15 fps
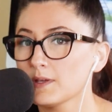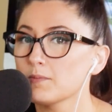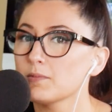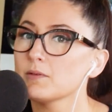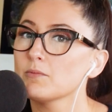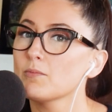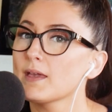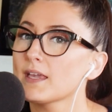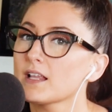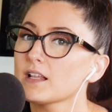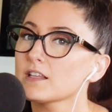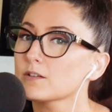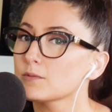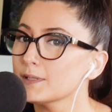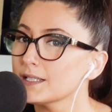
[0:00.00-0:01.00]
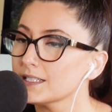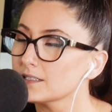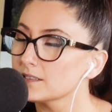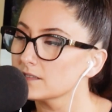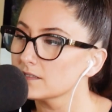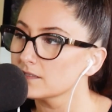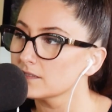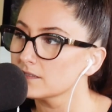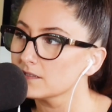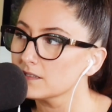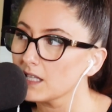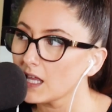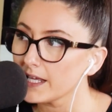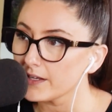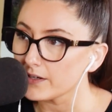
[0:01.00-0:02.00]
maybe make it a little bit
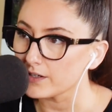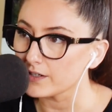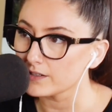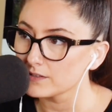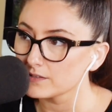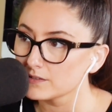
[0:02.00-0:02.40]
lighter.